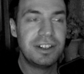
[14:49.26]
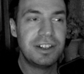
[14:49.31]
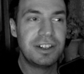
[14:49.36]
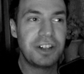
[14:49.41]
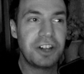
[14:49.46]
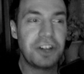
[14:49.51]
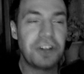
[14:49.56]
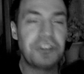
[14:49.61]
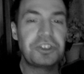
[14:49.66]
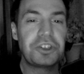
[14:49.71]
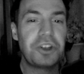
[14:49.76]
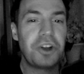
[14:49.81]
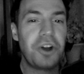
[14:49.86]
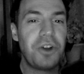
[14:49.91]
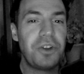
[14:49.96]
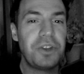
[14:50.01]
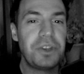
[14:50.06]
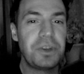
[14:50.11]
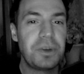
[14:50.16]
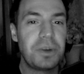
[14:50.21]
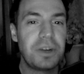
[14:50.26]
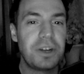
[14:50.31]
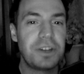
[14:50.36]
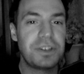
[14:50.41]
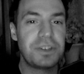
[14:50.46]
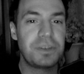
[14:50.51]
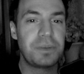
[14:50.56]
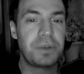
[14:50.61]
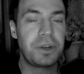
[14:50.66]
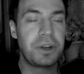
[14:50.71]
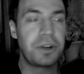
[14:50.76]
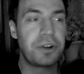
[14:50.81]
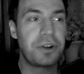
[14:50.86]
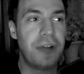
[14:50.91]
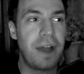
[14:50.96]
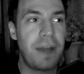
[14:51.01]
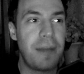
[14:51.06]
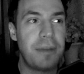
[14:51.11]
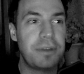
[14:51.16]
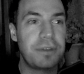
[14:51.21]
Culture only works if we are
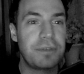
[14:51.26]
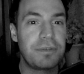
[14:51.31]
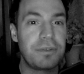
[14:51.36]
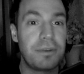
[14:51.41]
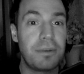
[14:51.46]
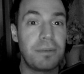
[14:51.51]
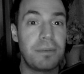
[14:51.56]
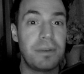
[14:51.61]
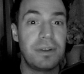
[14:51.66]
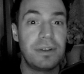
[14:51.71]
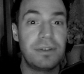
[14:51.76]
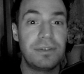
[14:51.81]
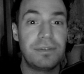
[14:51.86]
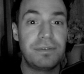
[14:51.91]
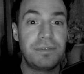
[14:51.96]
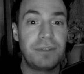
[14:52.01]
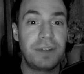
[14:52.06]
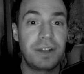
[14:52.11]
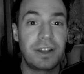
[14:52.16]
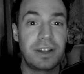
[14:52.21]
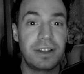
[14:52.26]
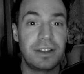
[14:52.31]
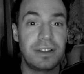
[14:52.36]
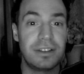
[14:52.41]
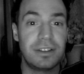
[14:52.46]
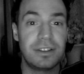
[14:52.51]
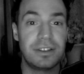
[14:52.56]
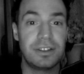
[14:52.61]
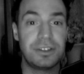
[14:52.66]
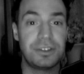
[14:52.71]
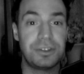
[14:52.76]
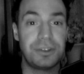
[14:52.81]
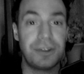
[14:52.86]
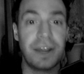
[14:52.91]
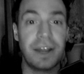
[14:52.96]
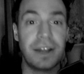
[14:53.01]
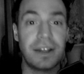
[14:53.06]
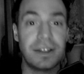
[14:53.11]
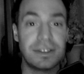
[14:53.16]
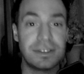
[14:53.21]
grabbing from fucking the
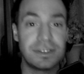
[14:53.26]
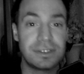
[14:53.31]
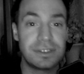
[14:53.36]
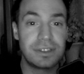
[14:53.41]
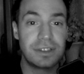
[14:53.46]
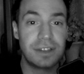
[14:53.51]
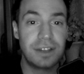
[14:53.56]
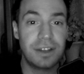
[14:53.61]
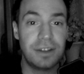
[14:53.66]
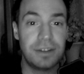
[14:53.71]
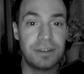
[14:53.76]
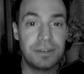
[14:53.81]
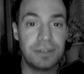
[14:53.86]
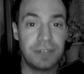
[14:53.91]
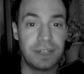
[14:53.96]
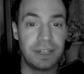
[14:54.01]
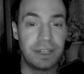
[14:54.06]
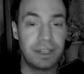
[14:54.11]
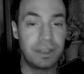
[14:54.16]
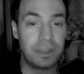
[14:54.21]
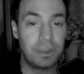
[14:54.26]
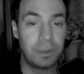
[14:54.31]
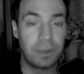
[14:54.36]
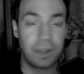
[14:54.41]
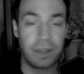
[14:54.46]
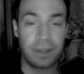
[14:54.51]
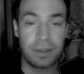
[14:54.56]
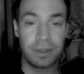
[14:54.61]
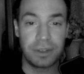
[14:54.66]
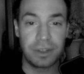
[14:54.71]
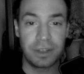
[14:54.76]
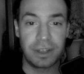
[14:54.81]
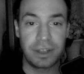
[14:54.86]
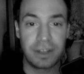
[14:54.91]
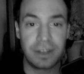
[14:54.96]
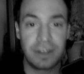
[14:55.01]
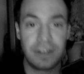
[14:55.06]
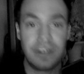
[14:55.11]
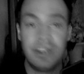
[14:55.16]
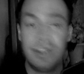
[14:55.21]
dregs of like whatever.
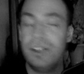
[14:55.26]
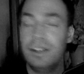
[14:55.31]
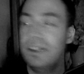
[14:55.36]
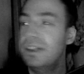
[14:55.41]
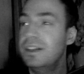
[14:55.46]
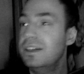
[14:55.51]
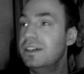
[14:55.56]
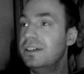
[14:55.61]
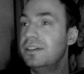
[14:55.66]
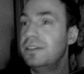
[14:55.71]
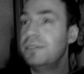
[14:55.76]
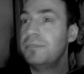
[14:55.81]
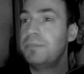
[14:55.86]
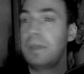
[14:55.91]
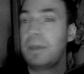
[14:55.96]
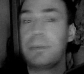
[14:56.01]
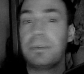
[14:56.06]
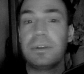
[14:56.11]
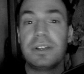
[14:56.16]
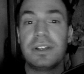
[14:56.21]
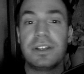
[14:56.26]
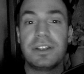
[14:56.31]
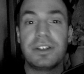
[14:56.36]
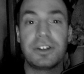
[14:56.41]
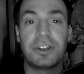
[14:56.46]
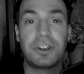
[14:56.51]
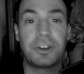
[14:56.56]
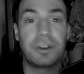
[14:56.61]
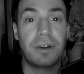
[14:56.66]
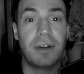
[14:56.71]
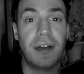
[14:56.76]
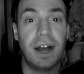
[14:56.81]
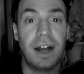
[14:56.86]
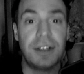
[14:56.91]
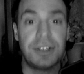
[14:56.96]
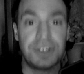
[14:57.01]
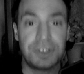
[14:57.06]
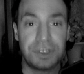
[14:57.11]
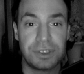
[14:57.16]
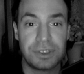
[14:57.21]
Like people in their
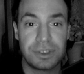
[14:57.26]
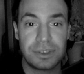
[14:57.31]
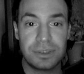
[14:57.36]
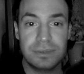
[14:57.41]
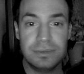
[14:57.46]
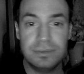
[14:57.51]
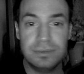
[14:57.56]
garages,